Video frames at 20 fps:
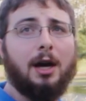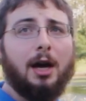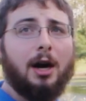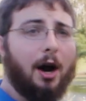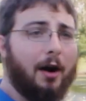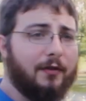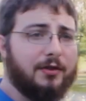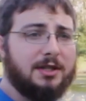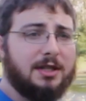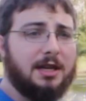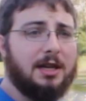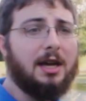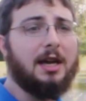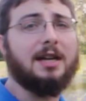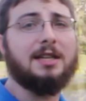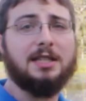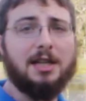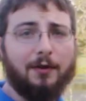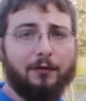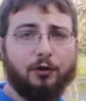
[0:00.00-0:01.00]
And obviously,
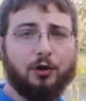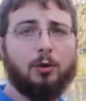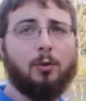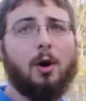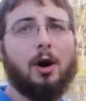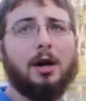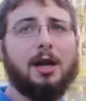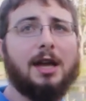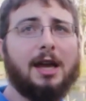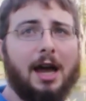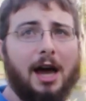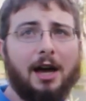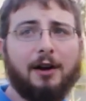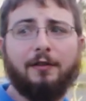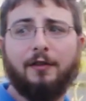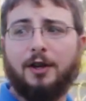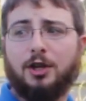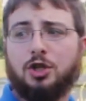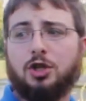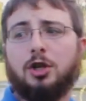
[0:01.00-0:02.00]
except for the walking
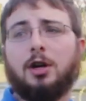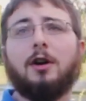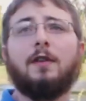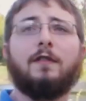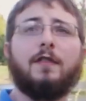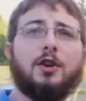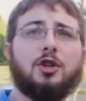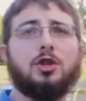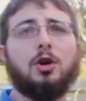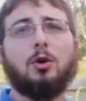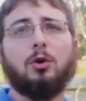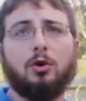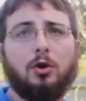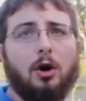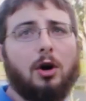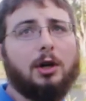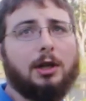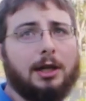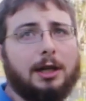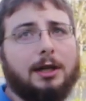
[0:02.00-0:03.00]
catfish, fish don't
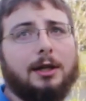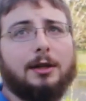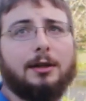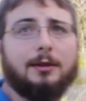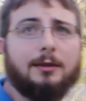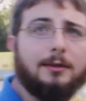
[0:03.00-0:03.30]
crawl in.